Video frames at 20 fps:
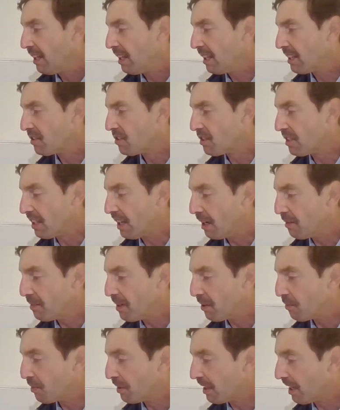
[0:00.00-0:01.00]
Let's see, how
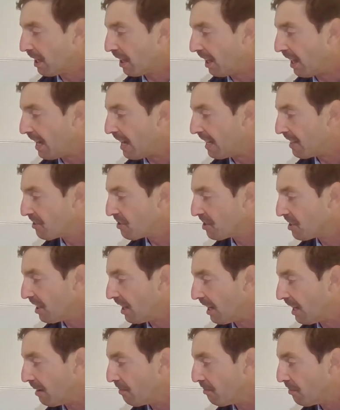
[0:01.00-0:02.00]
many did we get last
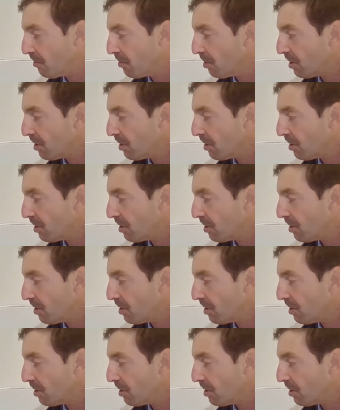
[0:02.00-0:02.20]
time?